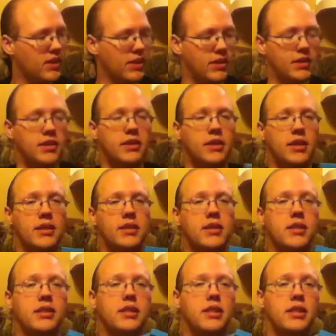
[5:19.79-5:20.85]
This is a
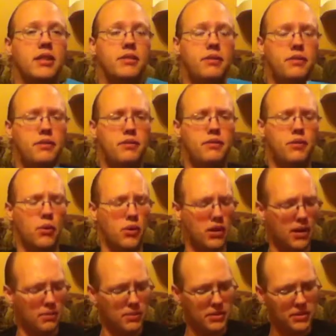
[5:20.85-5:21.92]

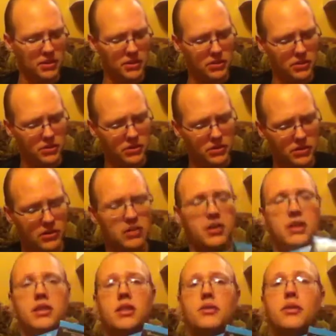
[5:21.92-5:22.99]
64 episode
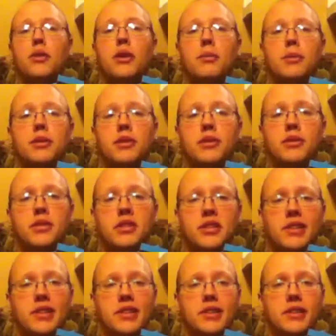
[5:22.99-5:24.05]

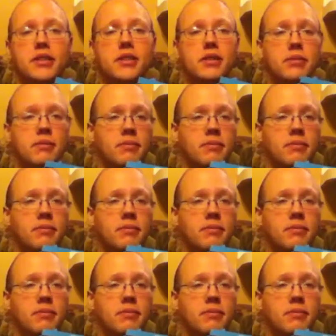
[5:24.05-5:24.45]
series